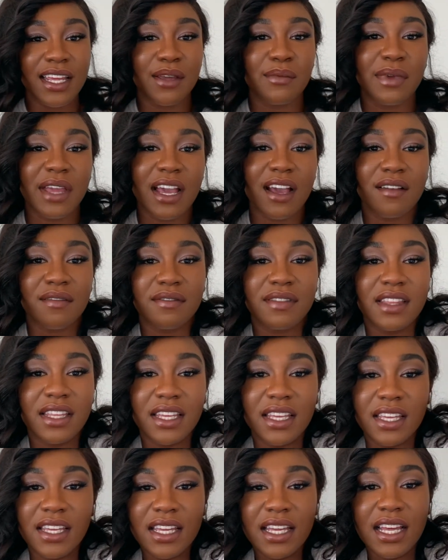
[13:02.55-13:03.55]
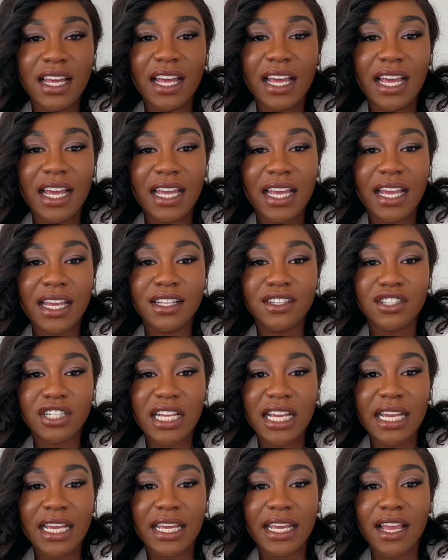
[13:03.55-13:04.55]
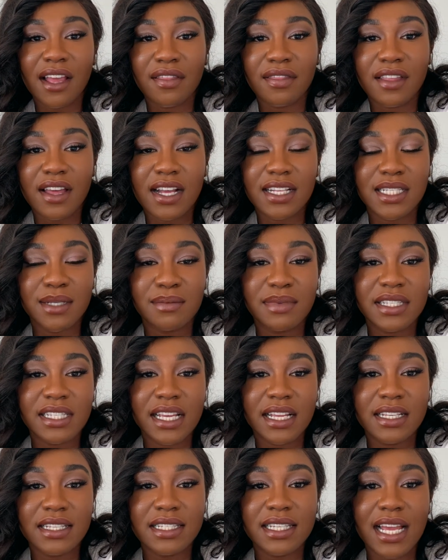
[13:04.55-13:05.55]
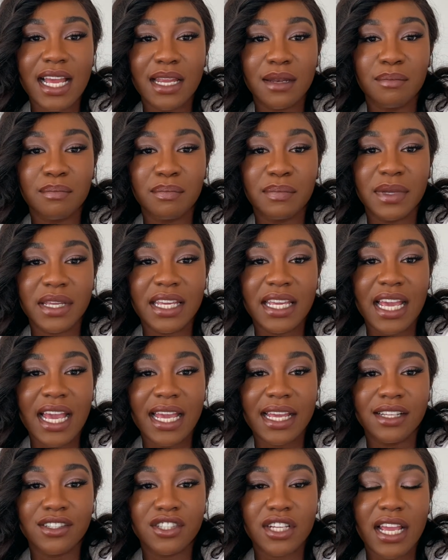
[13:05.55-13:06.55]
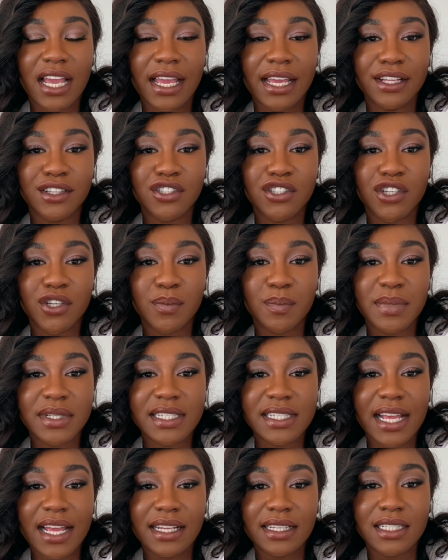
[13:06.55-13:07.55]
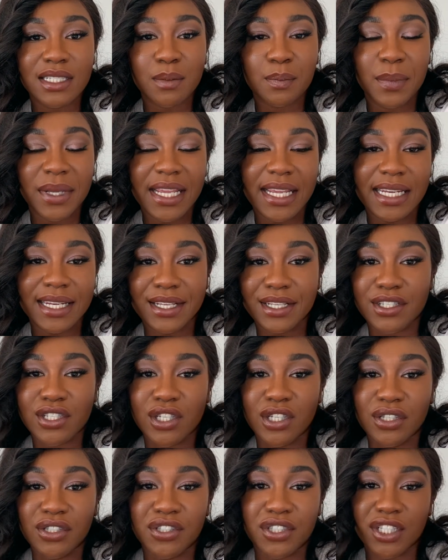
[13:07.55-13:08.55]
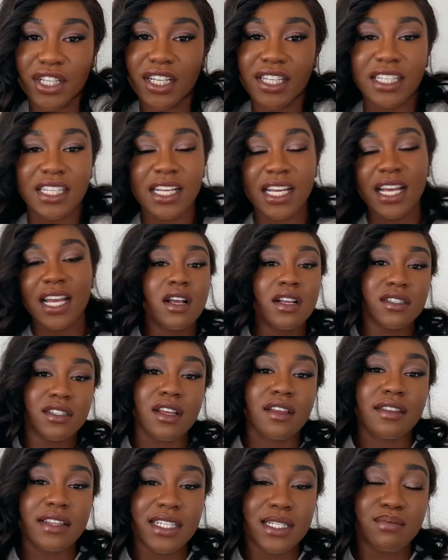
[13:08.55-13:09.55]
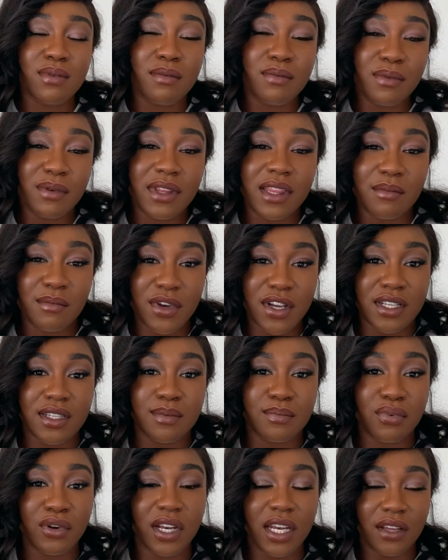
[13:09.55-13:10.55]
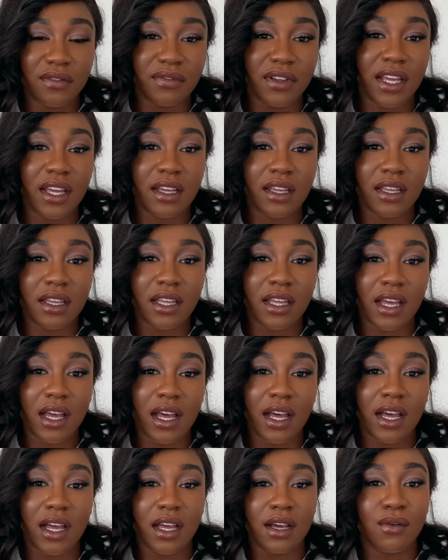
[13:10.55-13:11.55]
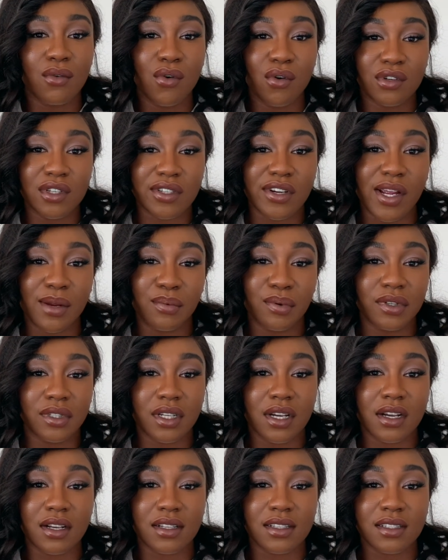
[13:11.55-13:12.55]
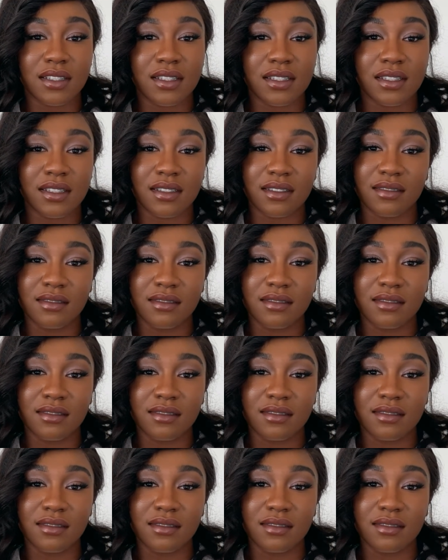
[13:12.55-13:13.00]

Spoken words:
we have the AHA 30% and BHA 2% peeling solution. So this is probably one of the most prolific Ordinary products